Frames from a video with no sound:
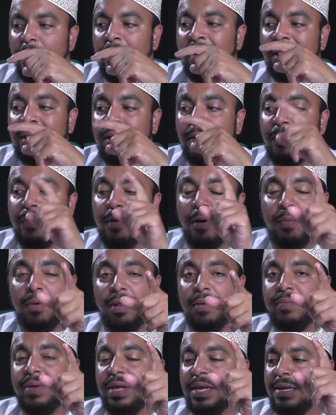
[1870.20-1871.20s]
But the
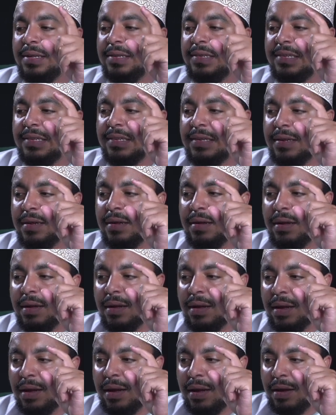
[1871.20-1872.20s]
problem is
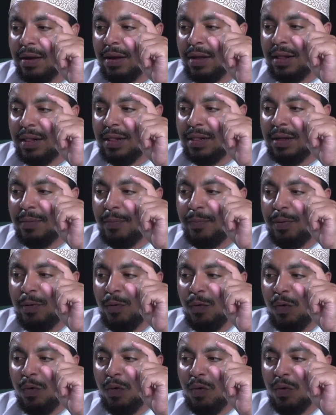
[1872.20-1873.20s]
the
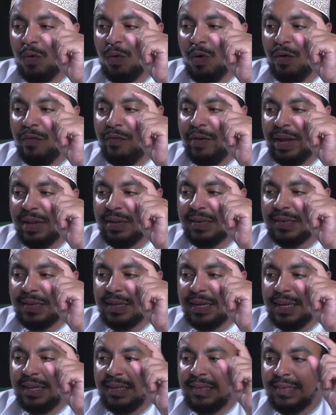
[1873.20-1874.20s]
plural of it
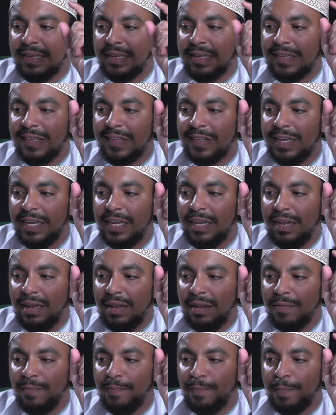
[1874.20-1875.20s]
is
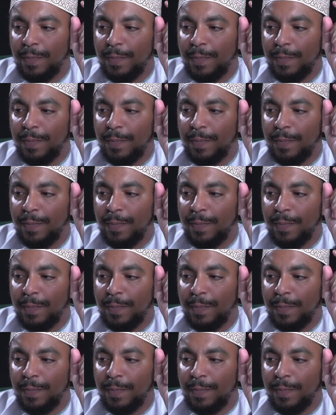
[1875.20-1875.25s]
sinwanun.